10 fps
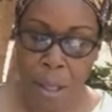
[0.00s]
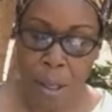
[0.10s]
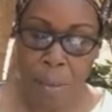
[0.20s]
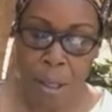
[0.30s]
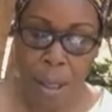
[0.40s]

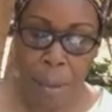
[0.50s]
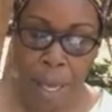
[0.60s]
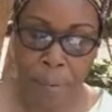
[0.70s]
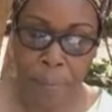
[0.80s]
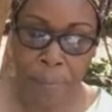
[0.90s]
let me go
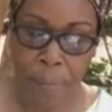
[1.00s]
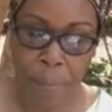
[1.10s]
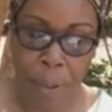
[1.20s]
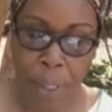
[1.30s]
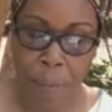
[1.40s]
back
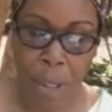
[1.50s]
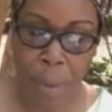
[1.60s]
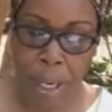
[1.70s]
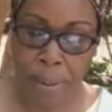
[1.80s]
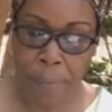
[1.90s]
let me go
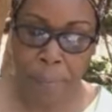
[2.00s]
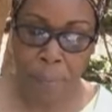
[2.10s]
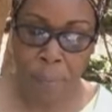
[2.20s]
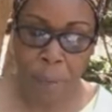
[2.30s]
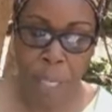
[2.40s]
back
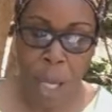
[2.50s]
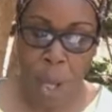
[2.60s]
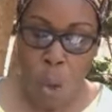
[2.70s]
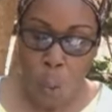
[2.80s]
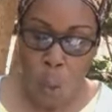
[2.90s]

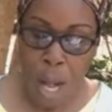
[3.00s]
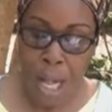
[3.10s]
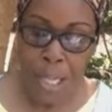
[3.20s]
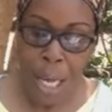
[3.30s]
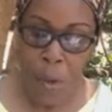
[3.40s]

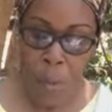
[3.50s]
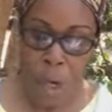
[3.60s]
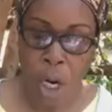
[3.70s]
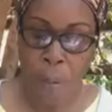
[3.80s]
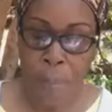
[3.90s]
while they
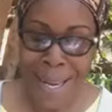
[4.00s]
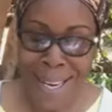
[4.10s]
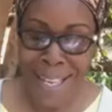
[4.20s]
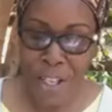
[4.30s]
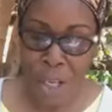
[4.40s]
were
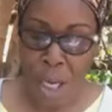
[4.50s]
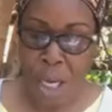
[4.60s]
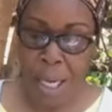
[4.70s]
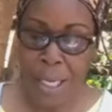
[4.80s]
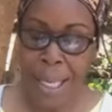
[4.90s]
obedient to
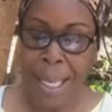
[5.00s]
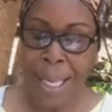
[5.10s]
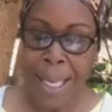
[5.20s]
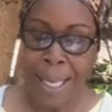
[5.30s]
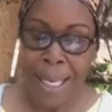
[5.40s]
god
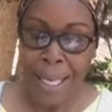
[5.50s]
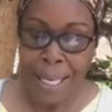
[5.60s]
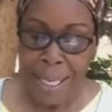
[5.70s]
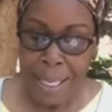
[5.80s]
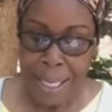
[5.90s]

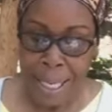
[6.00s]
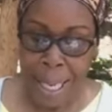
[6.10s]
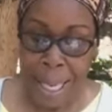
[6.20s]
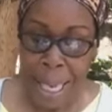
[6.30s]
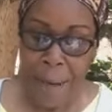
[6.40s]

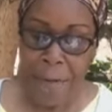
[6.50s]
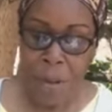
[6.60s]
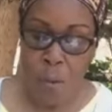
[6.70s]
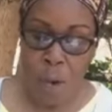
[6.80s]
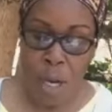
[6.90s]
the
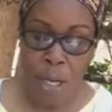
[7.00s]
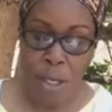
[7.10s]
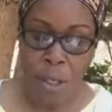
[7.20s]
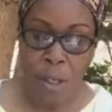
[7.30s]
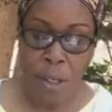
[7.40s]
evil
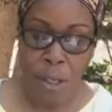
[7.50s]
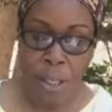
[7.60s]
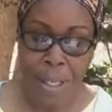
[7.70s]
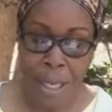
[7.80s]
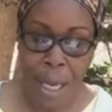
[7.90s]
one
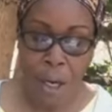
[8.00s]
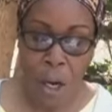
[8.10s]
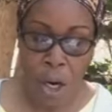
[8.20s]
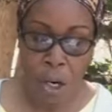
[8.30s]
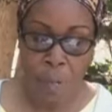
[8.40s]
could not
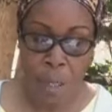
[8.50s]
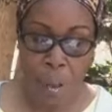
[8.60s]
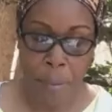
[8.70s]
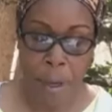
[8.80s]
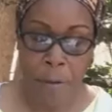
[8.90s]
harm
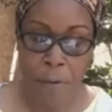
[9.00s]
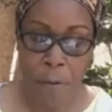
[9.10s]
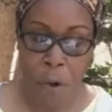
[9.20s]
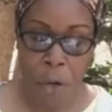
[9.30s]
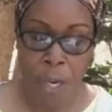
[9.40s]
them,
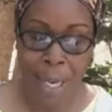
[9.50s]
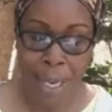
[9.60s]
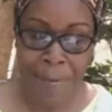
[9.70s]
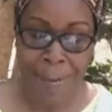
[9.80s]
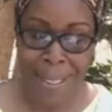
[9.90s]
for
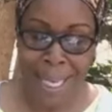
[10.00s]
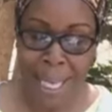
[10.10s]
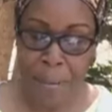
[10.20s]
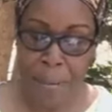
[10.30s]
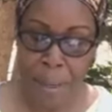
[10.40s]
if
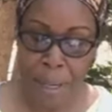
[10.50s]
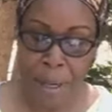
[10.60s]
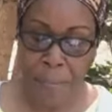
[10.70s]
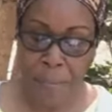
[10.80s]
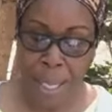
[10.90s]
need
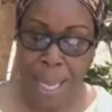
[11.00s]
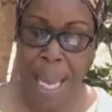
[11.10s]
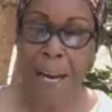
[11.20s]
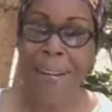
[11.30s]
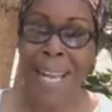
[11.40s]
be,
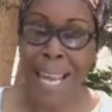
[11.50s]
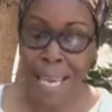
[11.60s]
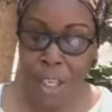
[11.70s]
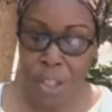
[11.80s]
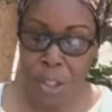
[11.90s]
every
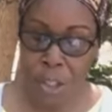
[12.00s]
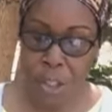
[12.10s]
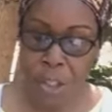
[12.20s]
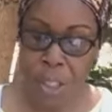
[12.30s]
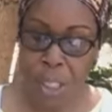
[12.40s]

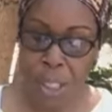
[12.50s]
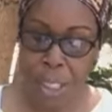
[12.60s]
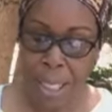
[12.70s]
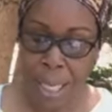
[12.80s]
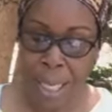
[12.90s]
angel
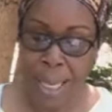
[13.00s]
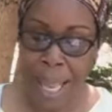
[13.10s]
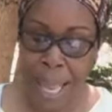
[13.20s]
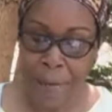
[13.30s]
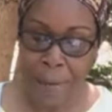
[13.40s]
in
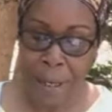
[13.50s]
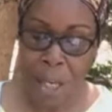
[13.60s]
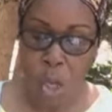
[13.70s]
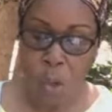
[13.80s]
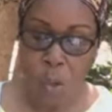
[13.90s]
heaven
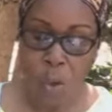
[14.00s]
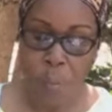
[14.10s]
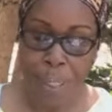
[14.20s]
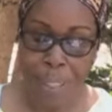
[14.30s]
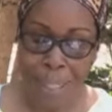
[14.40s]
would
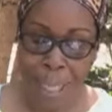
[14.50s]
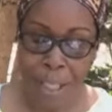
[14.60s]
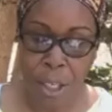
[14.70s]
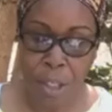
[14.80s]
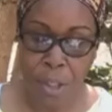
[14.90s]
be
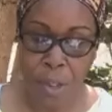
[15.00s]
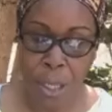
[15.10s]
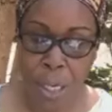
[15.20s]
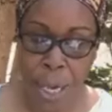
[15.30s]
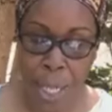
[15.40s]
sent to
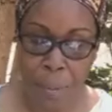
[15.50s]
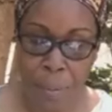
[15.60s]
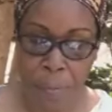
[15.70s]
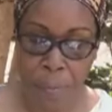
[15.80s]
their help.